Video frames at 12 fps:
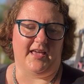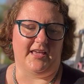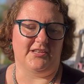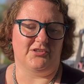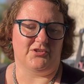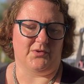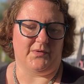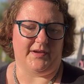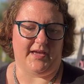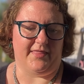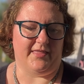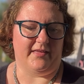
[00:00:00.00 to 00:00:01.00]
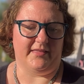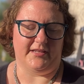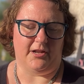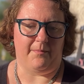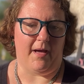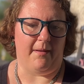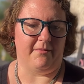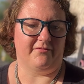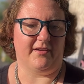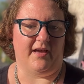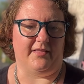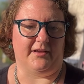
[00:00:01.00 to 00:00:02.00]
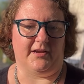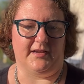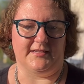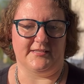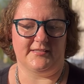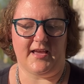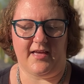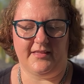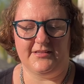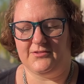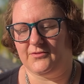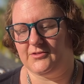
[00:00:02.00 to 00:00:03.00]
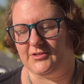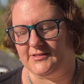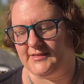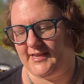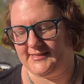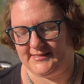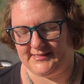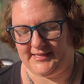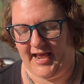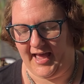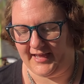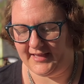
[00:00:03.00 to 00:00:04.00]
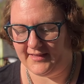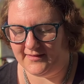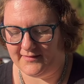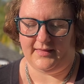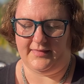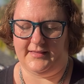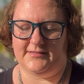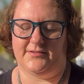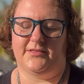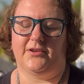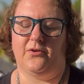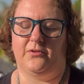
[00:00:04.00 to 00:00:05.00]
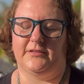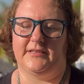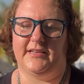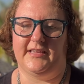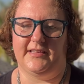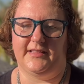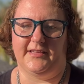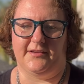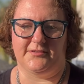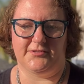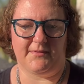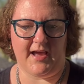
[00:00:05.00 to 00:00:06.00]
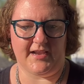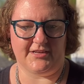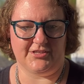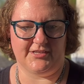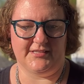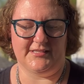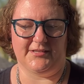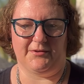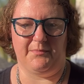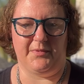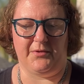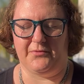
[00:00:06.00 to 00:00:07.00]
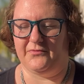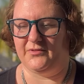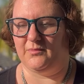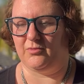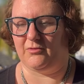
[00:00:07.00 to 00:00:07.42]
enjoy the little pop of color in salads or just as a snack. These are the golden Helios radishes. They're a beautiful